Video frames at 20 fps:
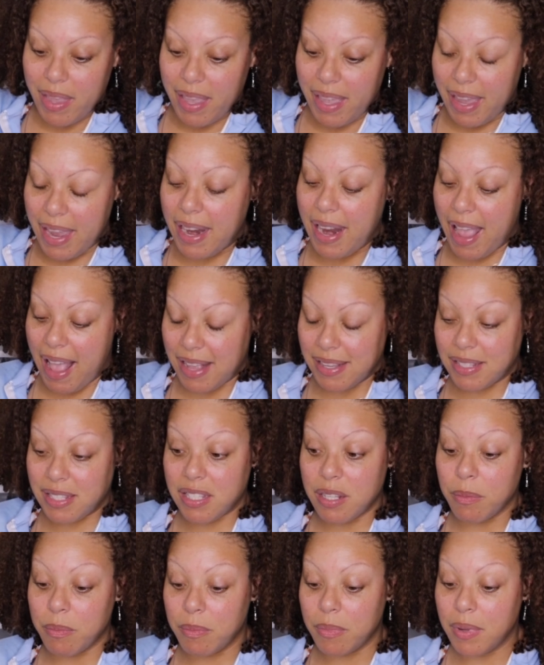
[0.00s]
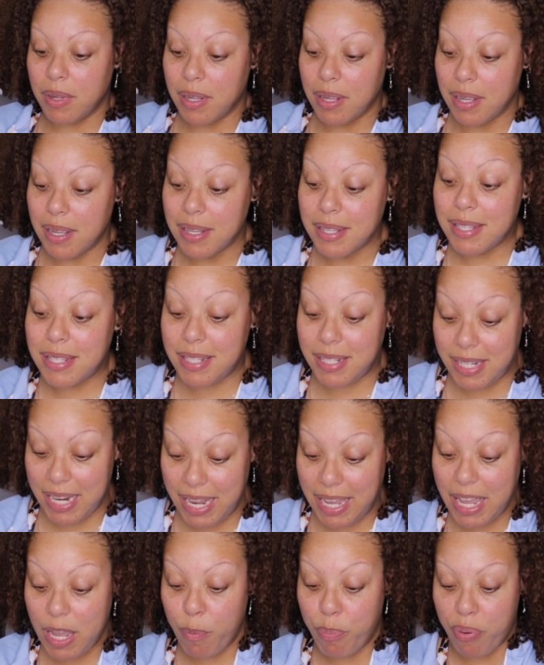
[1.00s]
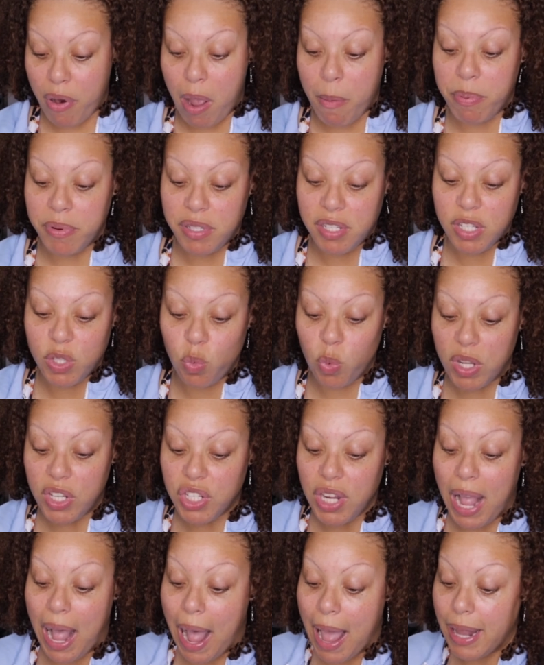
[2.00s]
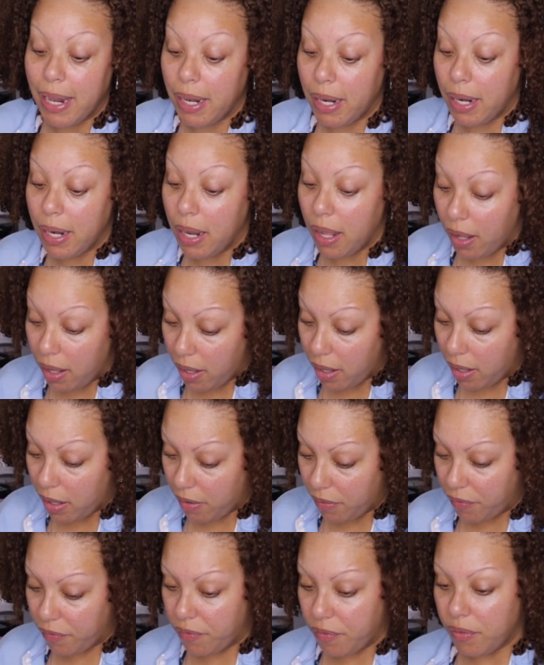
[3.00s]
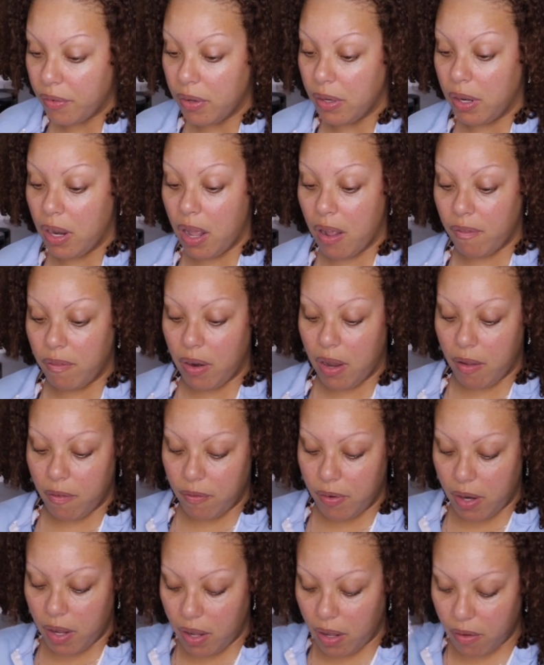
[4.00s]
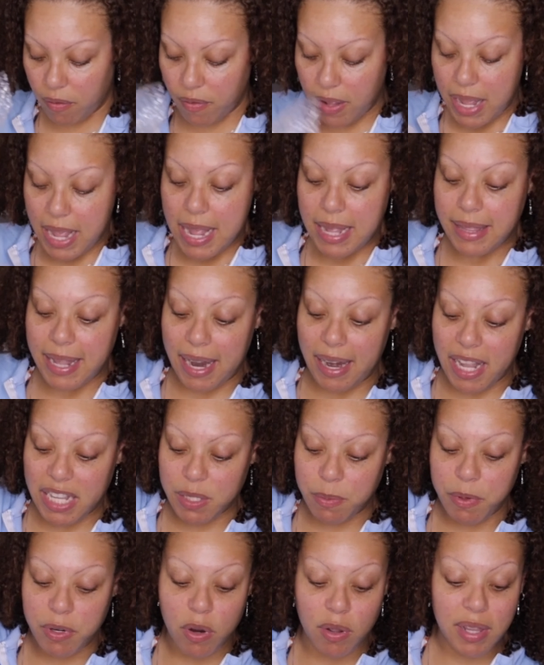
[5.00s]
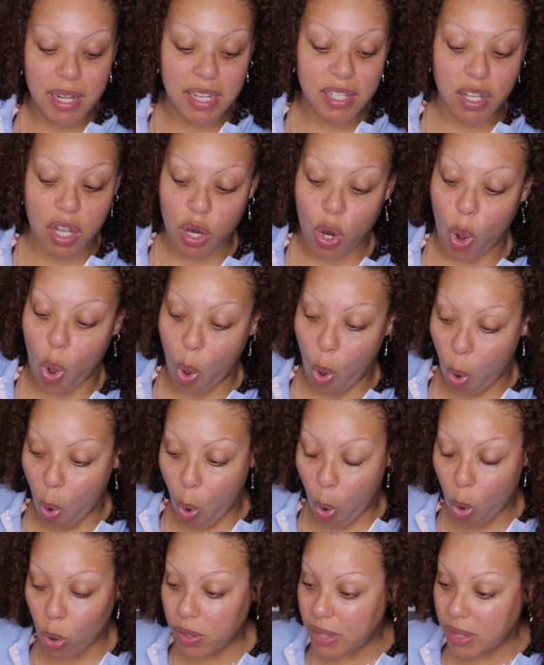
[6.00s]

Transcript: it has some sticky properties which i love love love love that lets me know that it's gonna hold